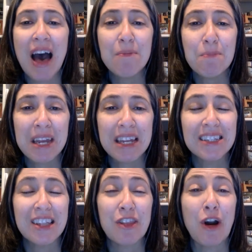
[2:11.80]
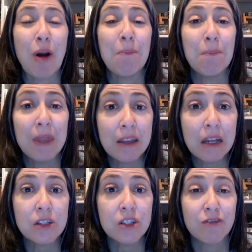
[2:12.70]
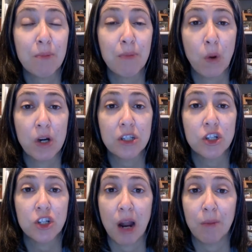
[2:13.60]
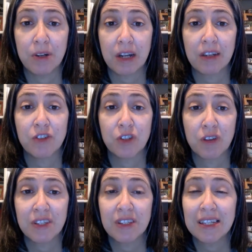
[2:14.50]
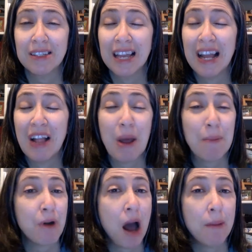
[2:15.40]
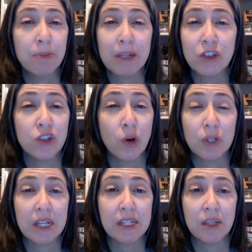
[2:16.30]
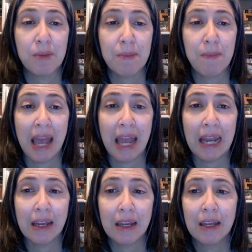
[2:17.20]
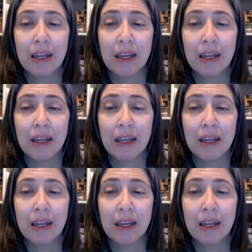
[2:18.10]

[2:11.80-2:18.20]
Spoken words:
That means that there are millions of reports to Child Protective Services that probably don't need to be made.